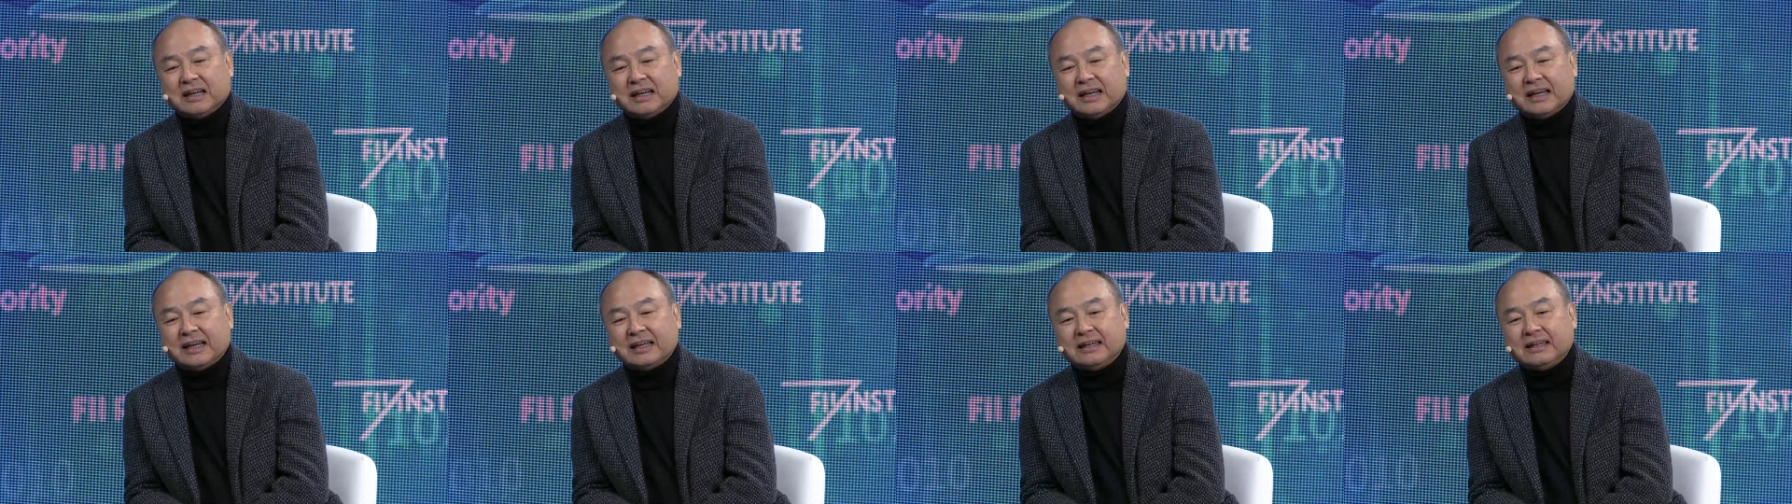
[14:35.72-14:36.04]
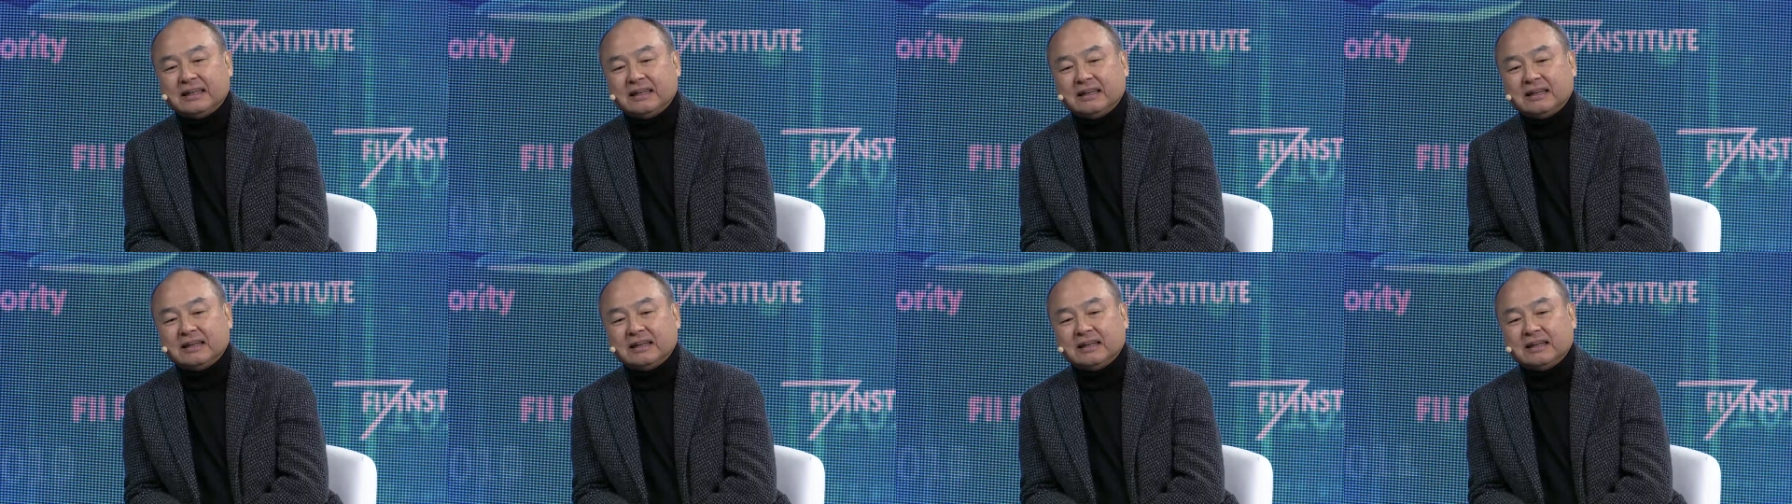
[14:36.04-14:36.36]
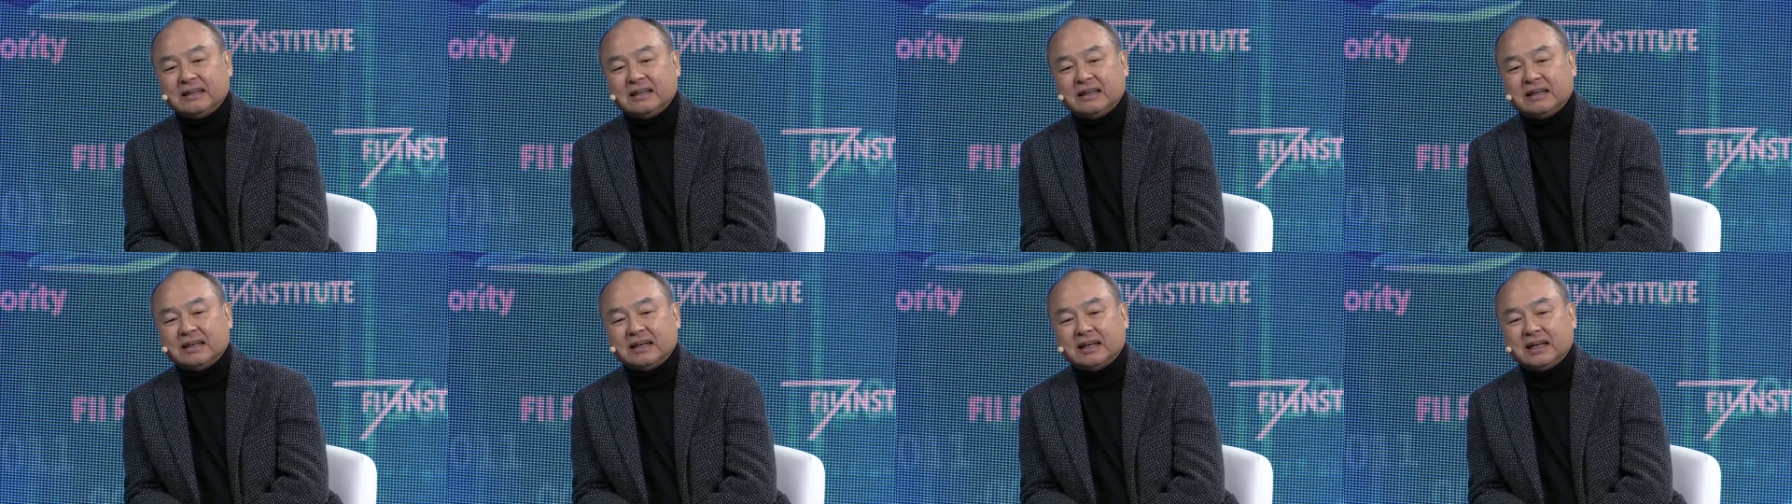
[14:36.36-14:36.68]
And
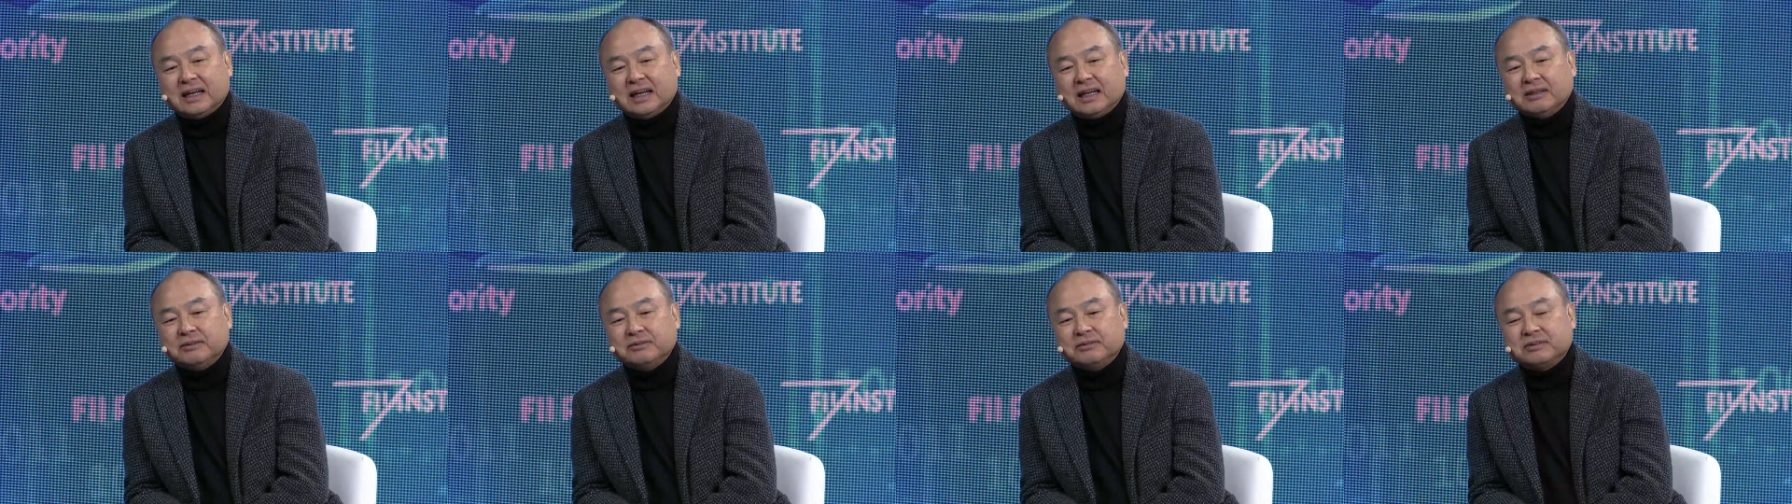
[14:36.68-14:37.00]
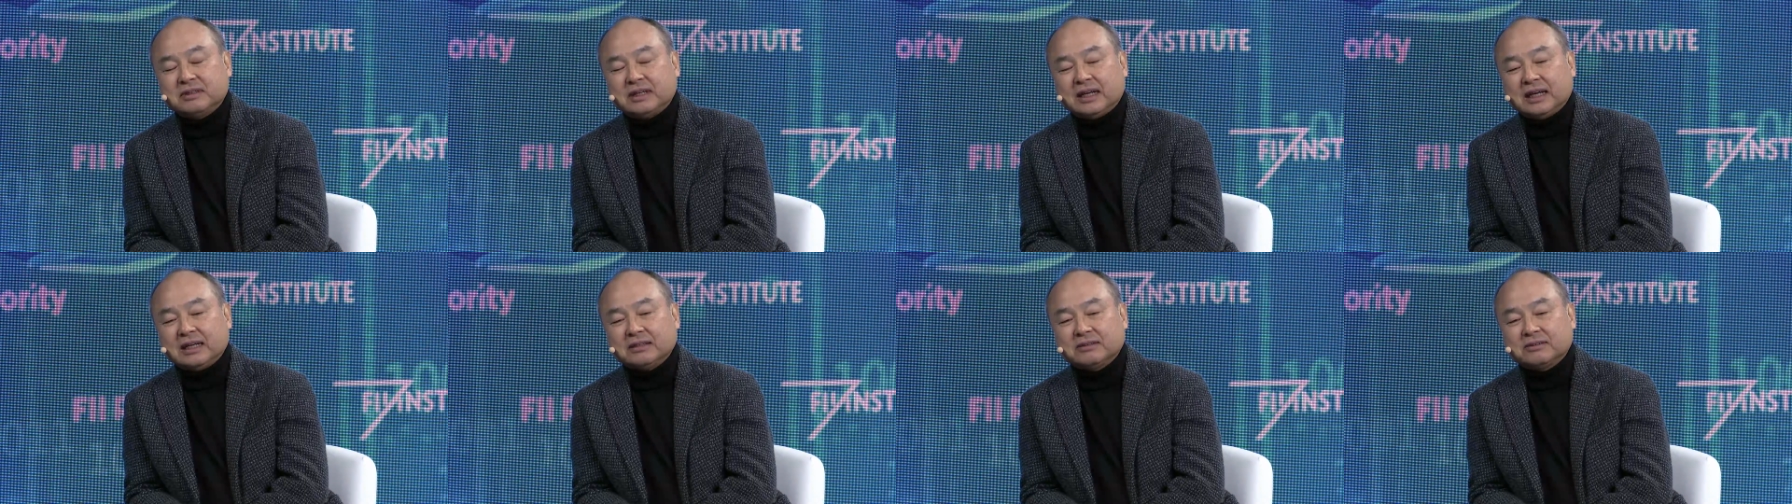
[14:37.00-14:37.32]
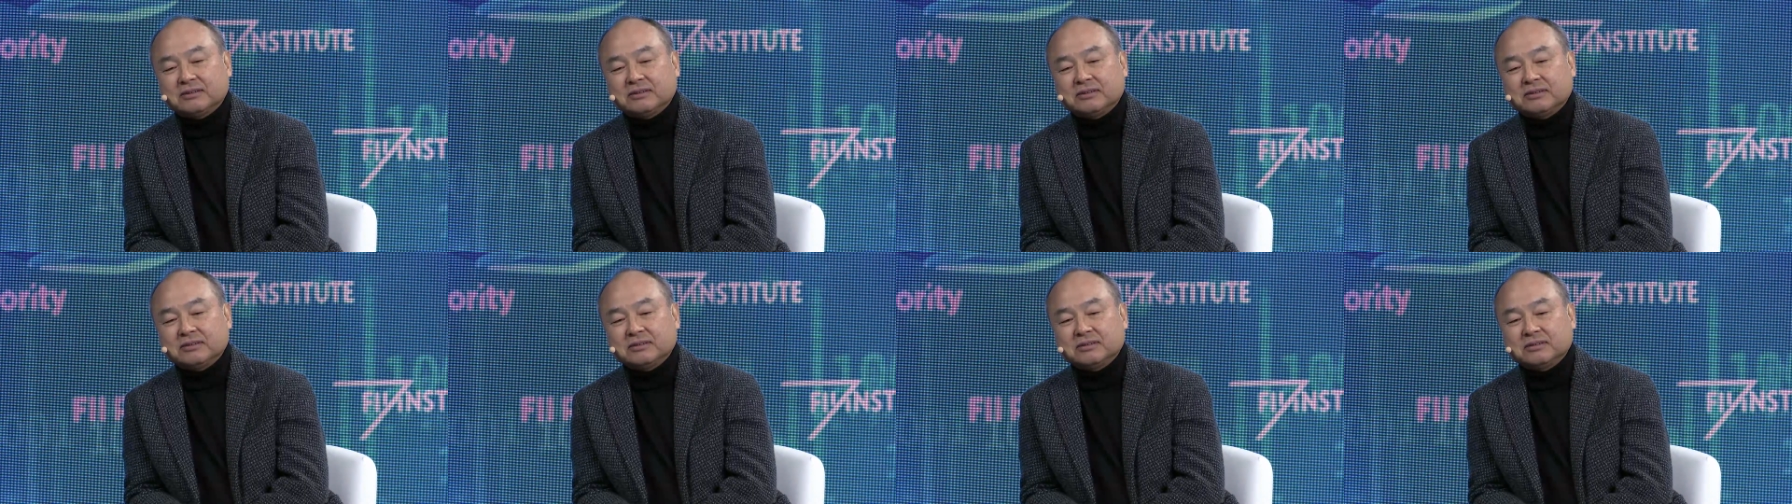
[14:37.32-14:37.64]
I would
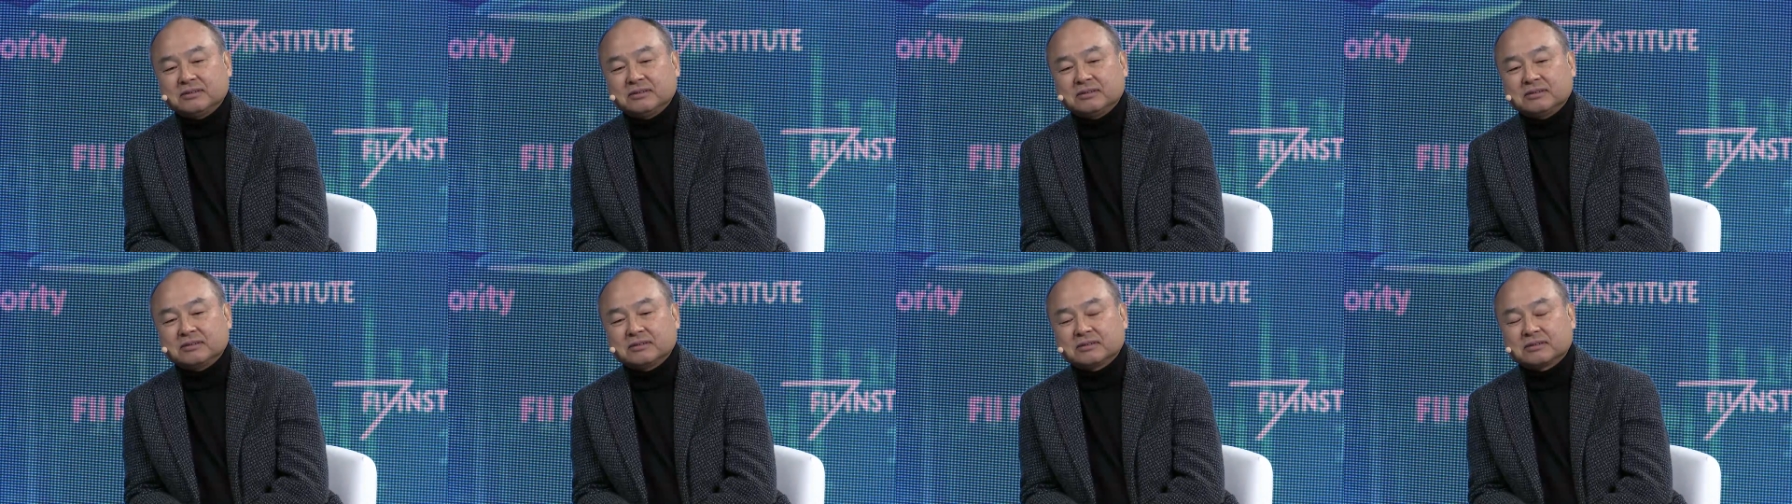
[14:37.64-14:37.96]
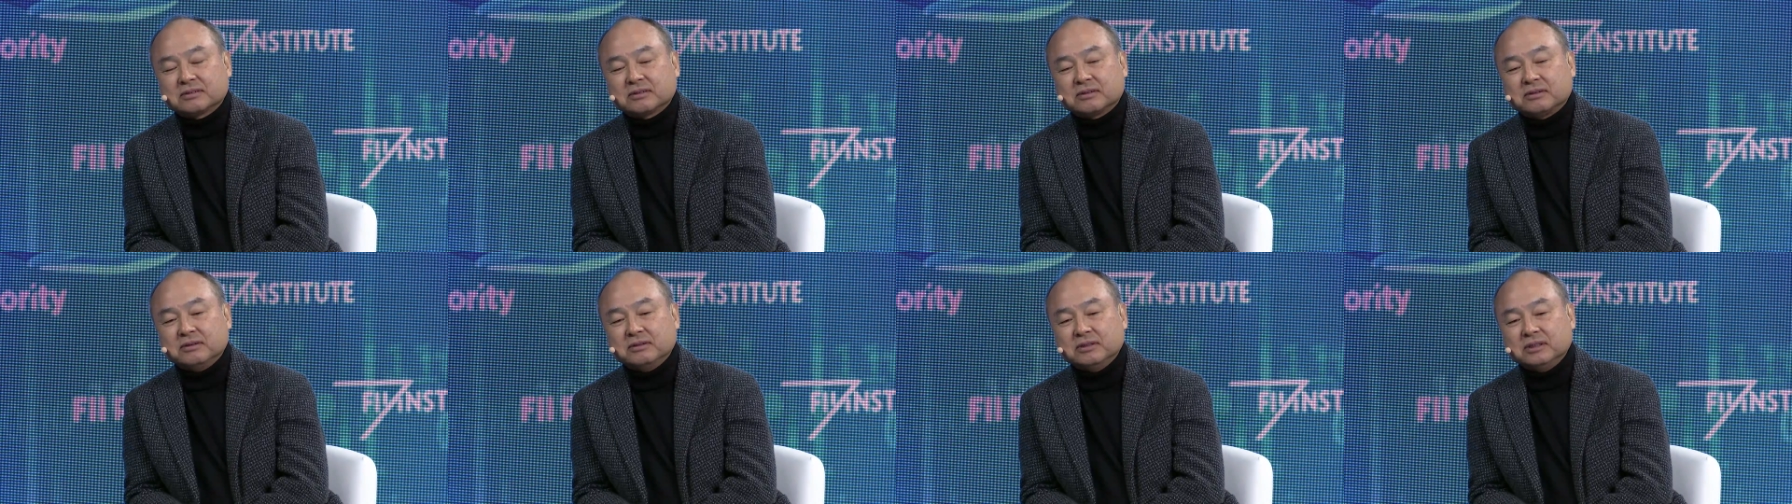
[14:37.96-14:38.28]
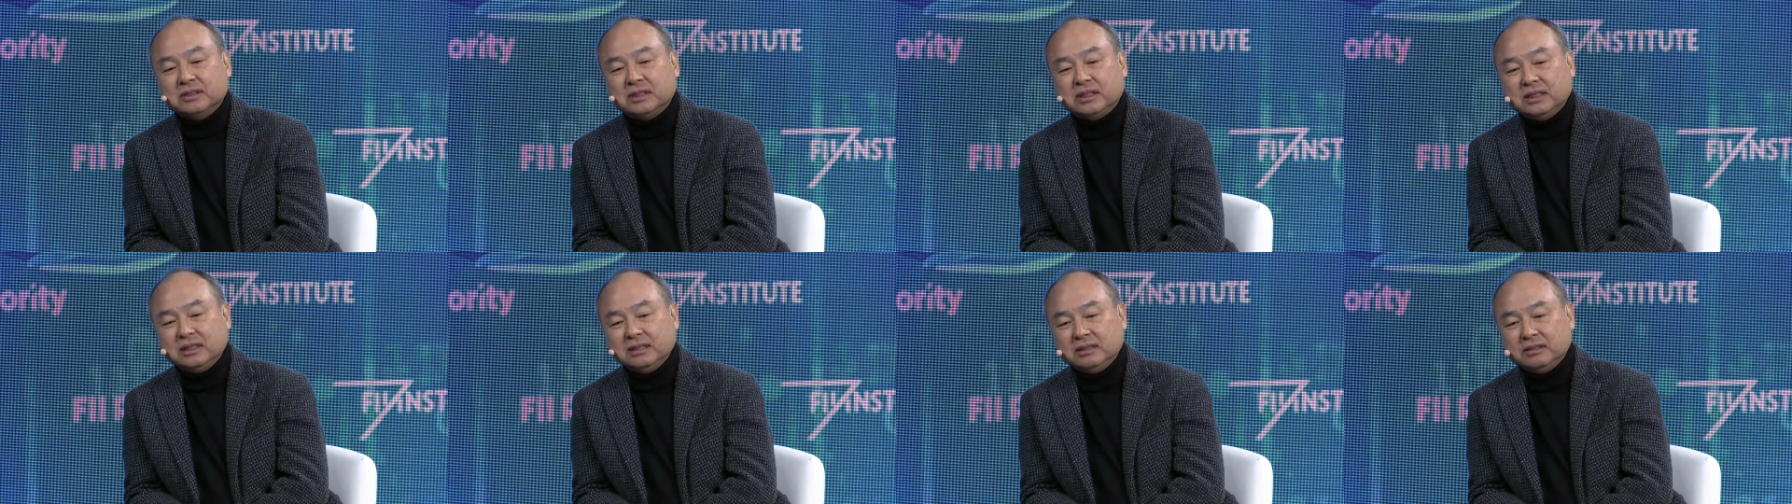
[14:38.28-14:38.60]
like to
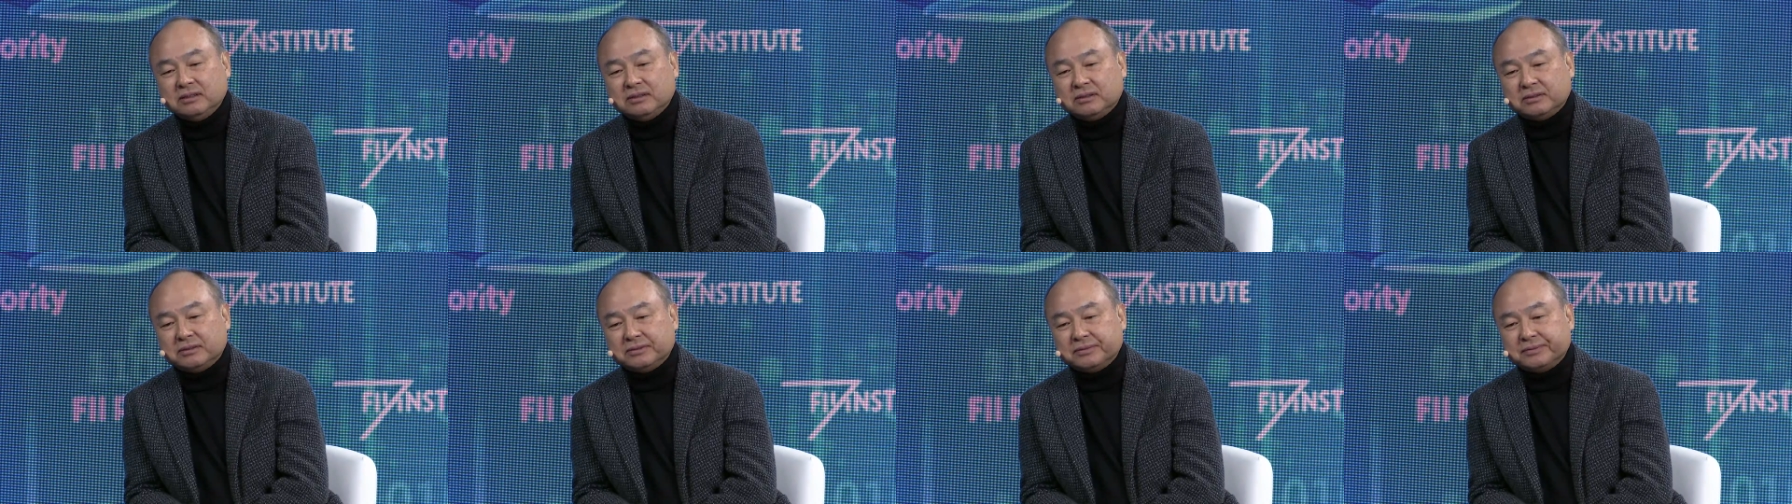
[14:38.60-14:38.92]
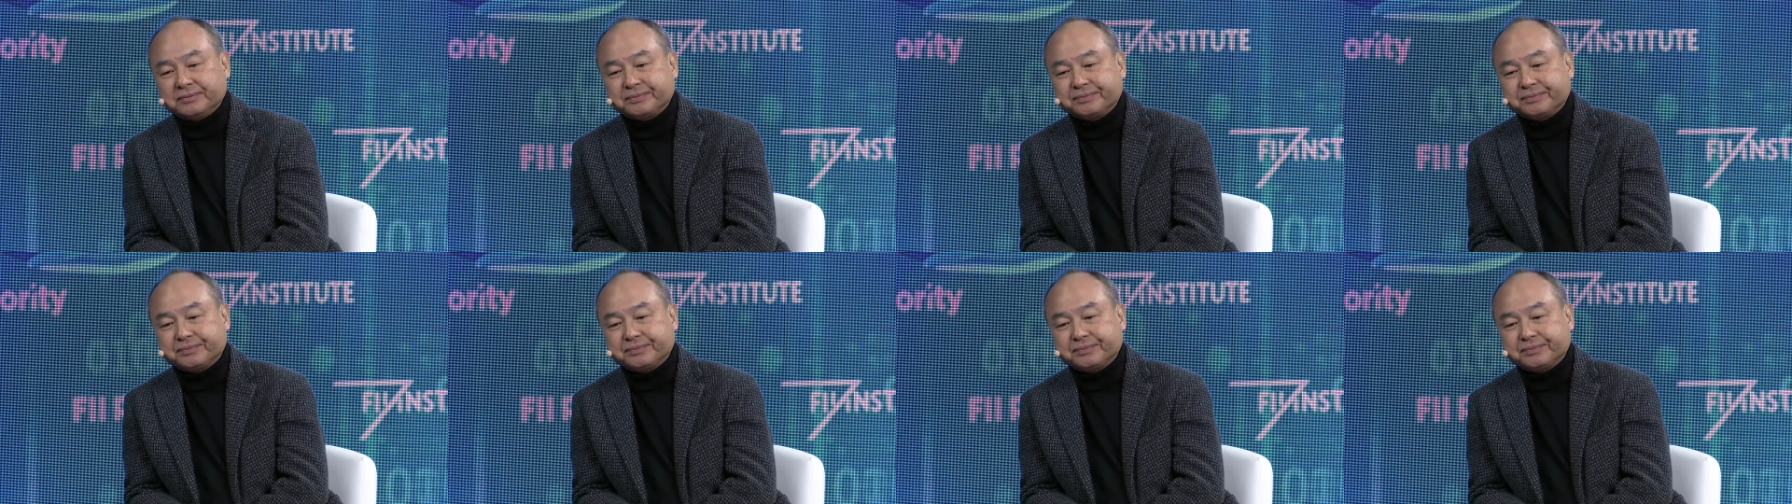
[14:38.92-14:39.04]
continue